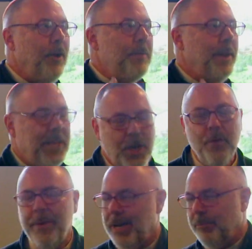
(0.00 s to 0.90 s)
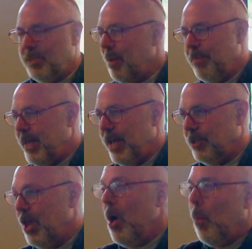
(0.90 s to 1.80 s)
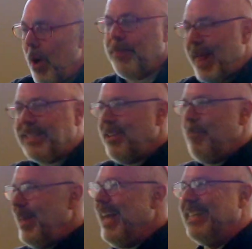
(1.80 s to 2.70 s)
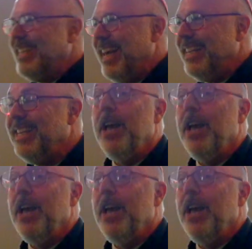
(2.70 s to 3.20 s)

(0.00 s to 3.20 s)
I'm a human, I'm something else. What that something else is,